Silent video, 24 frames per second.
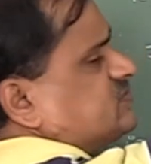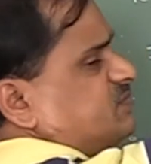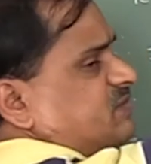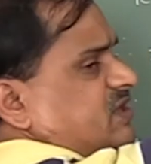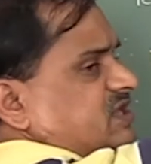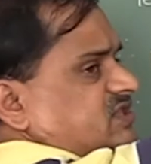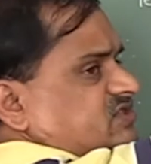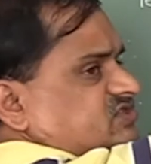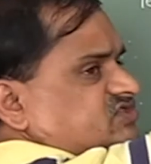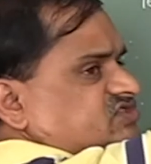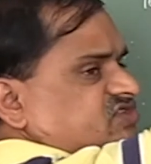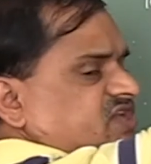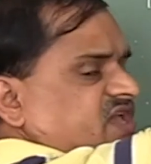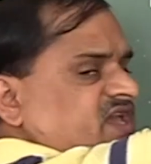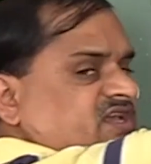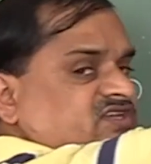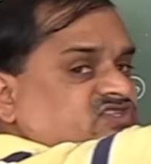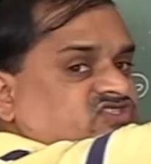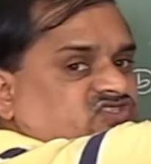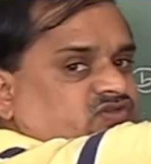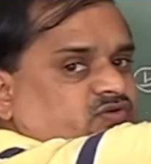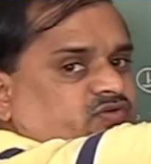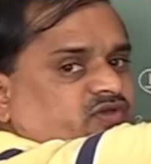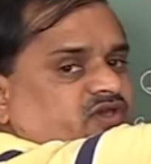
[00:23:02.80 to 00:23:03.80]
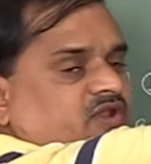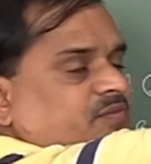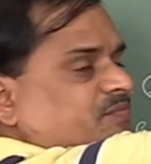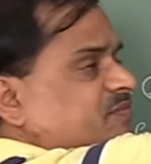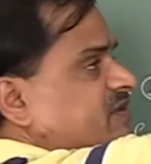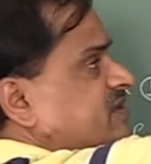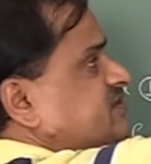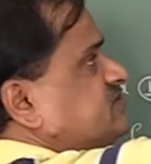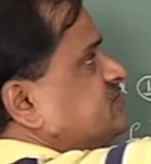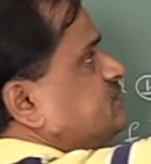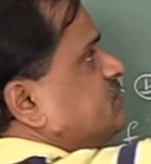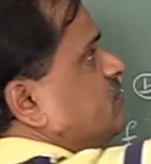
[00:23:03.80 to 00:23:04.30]
means x square
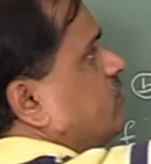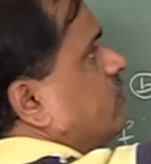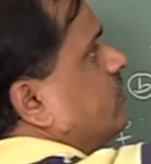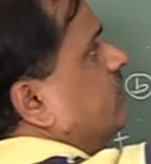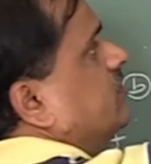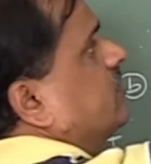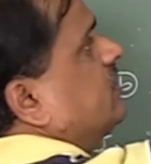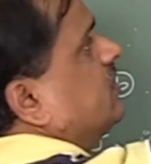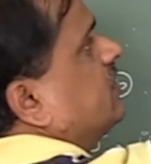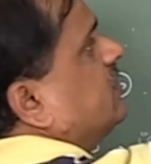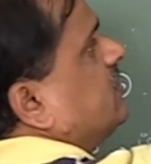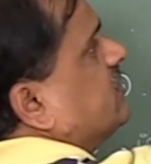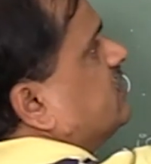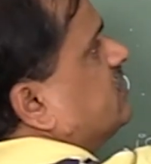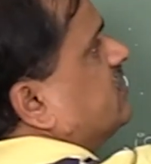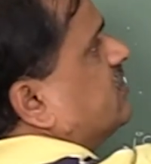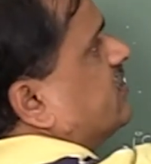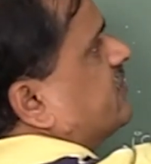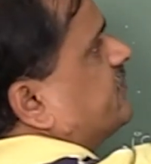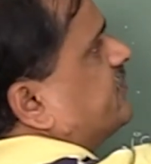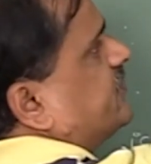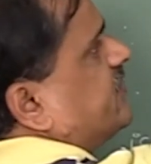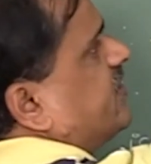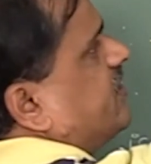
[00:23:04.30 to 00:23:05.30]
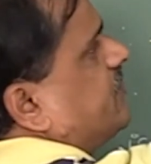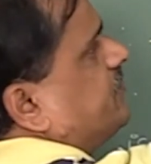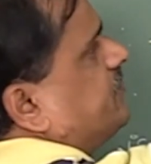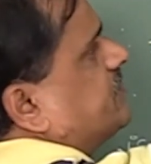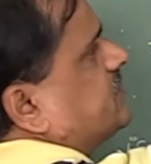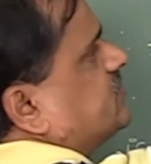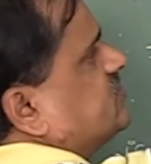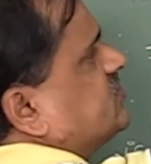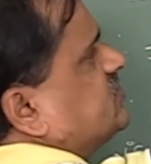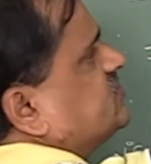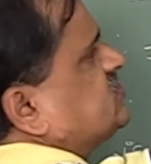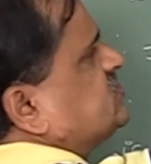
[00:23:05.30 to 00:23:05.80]
plus 4. F
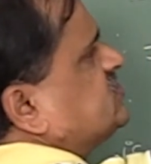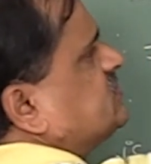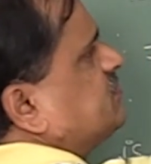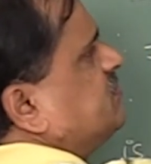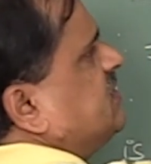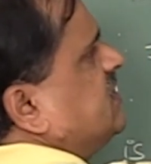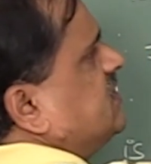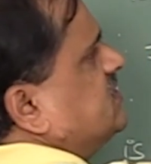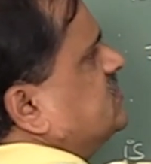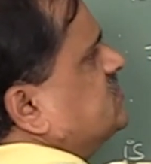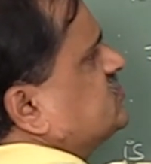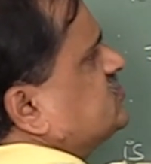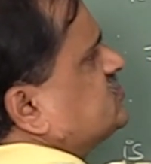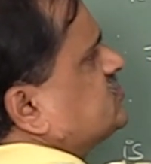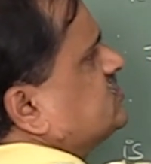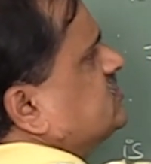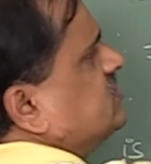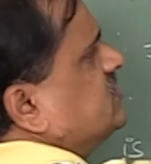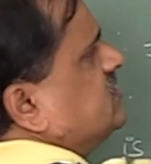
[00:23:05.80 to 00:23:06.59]
of this means